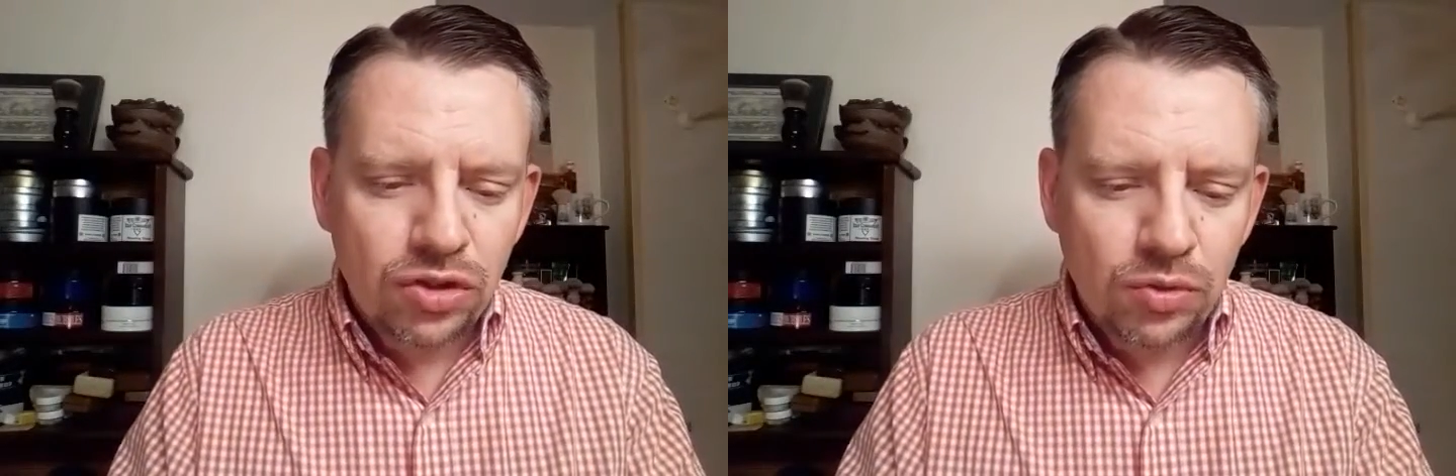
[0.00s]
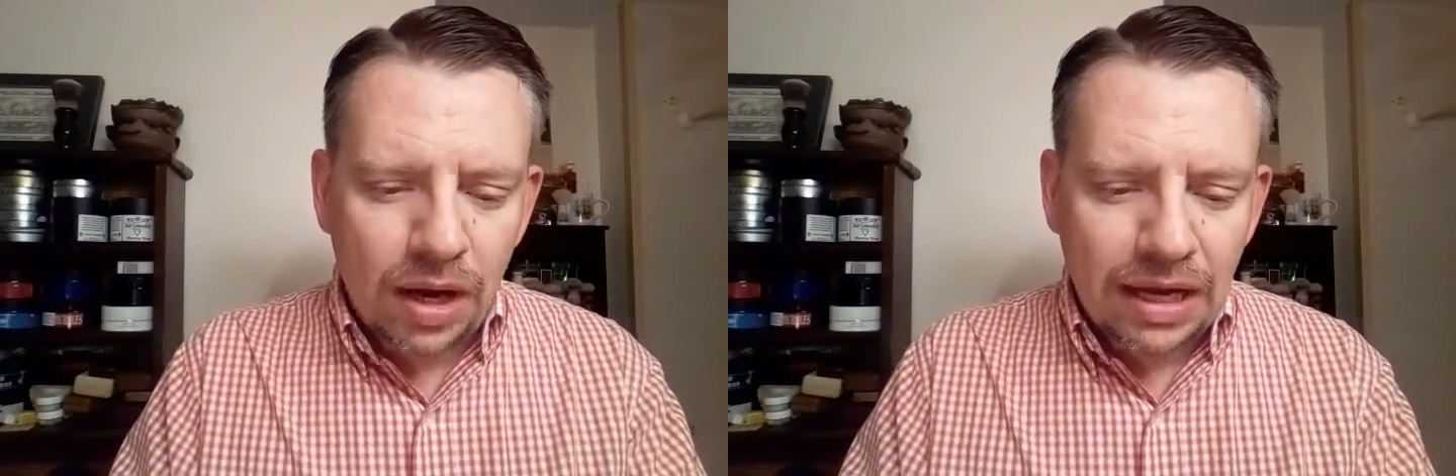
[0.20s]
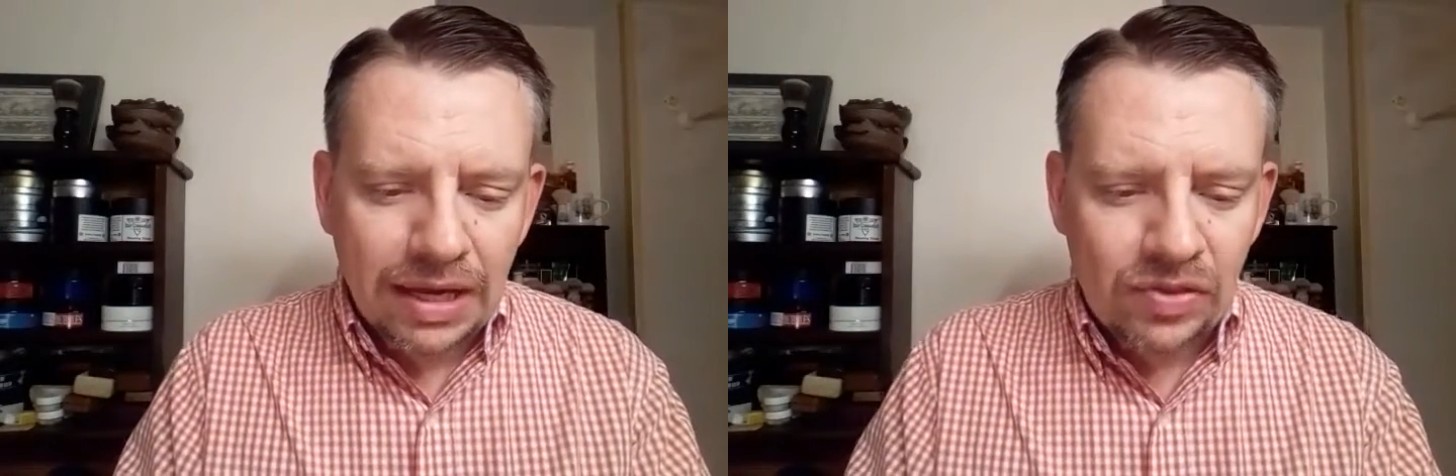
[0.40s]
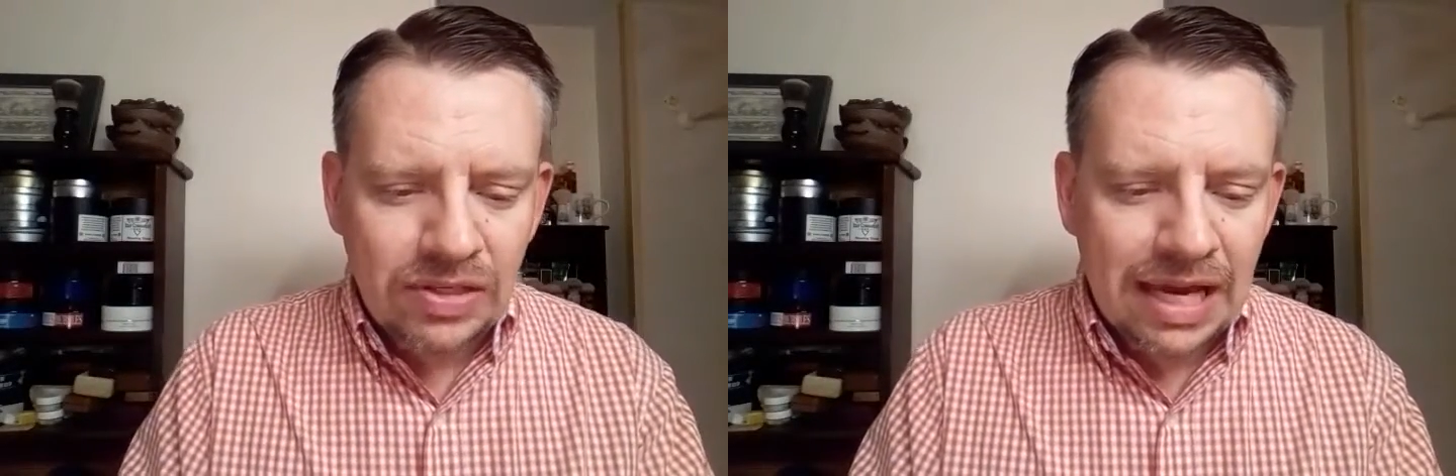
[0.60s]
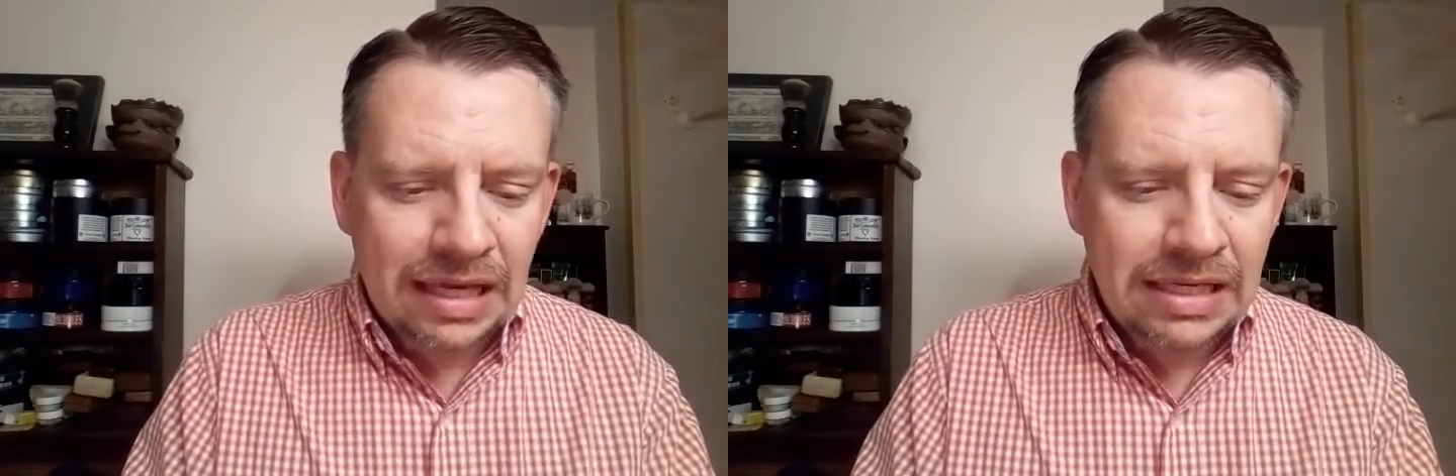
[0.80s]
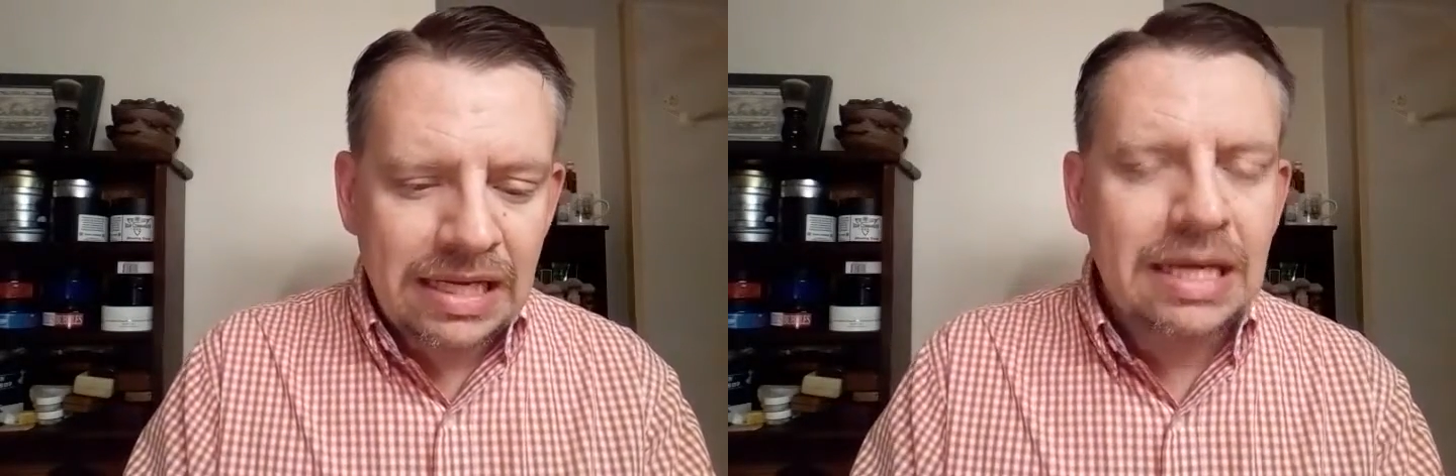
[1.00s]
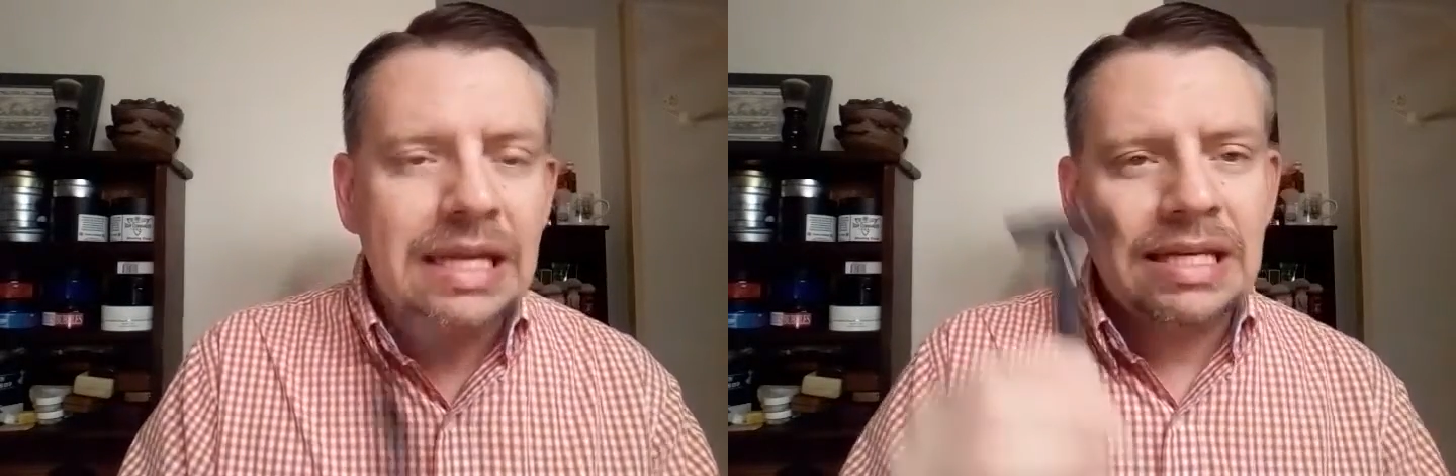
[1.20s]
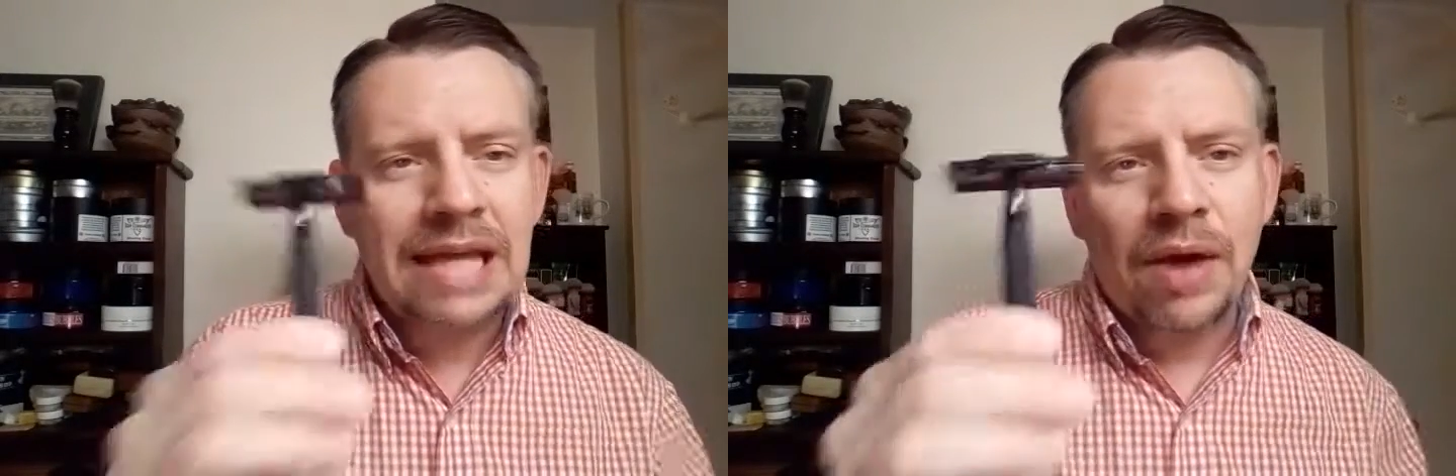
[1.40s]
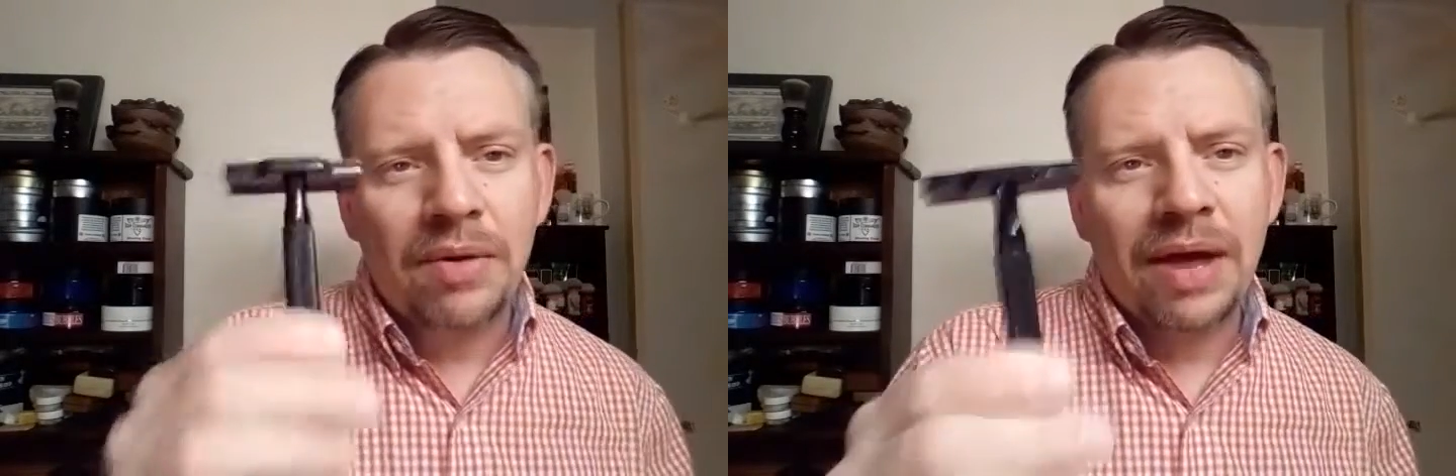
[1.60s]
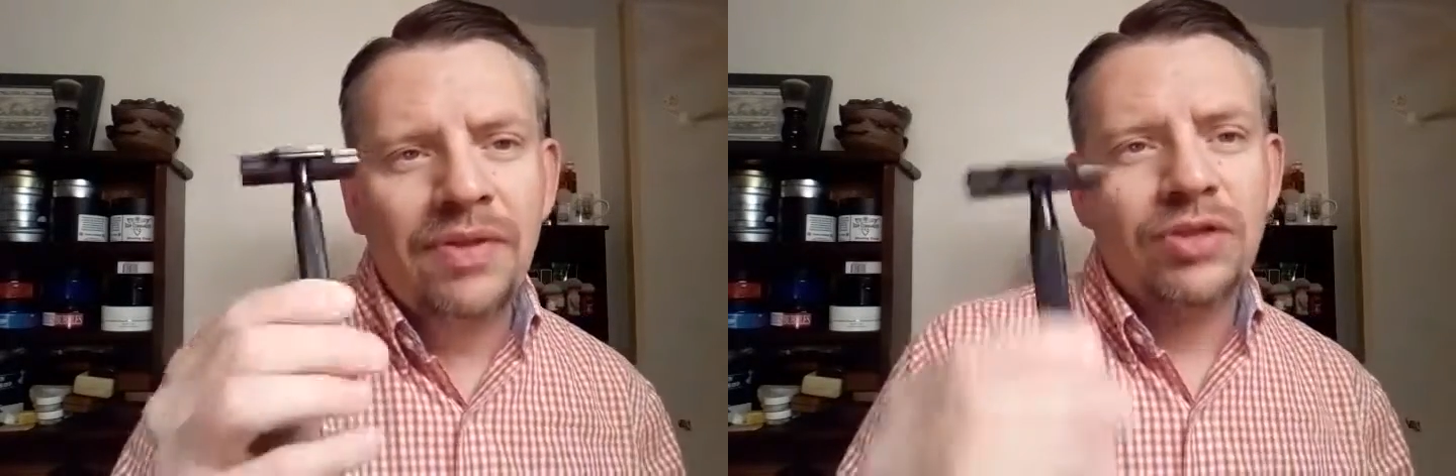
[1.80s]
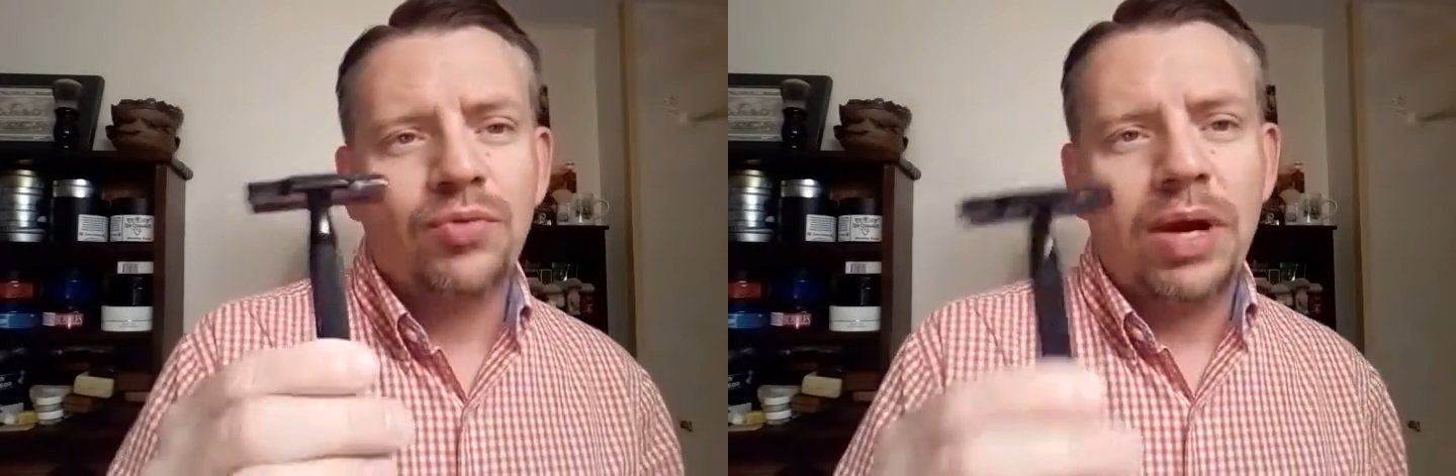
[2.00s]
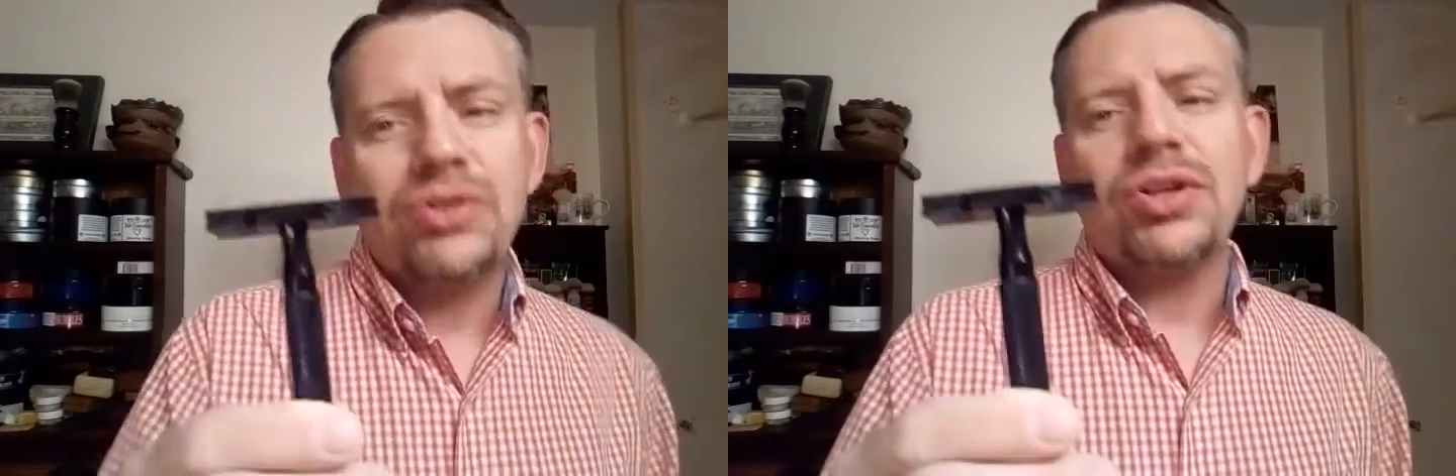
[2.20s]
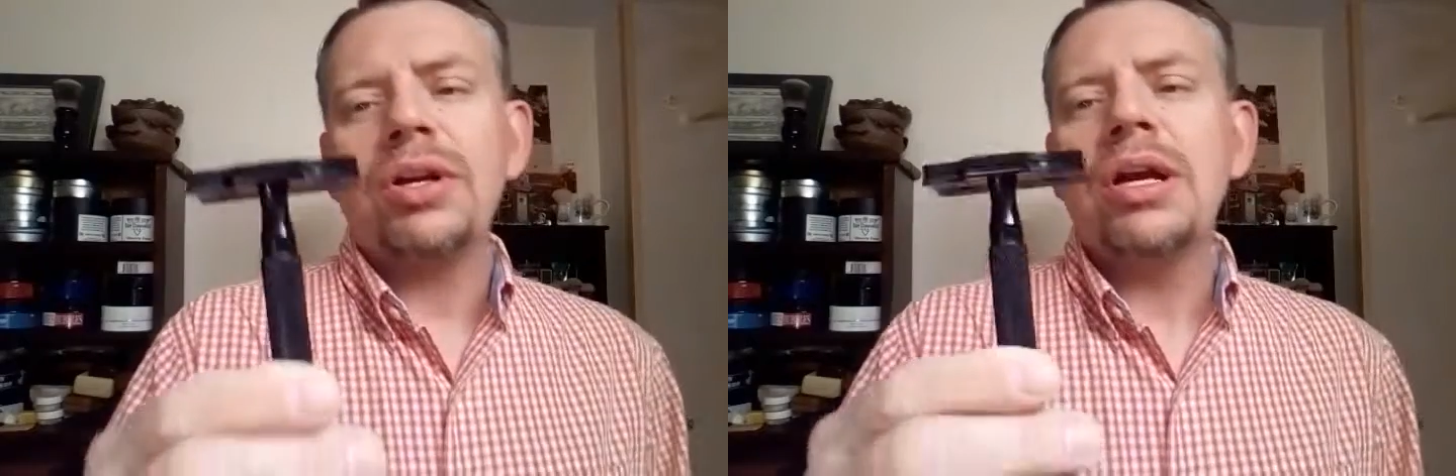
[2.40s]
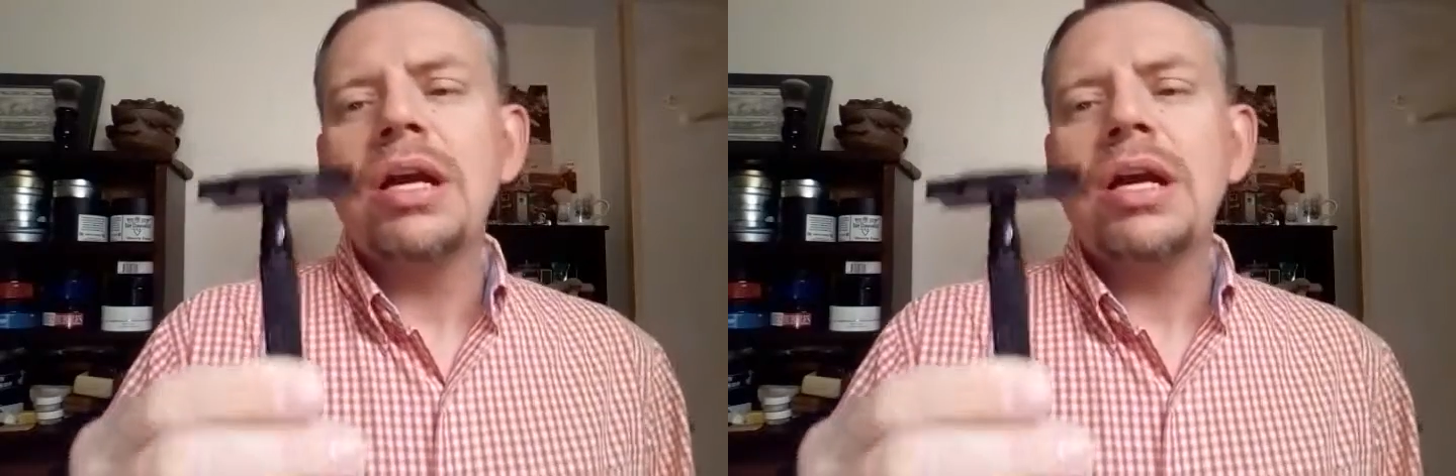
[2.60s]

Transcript: to uh, get the technique down on this razor,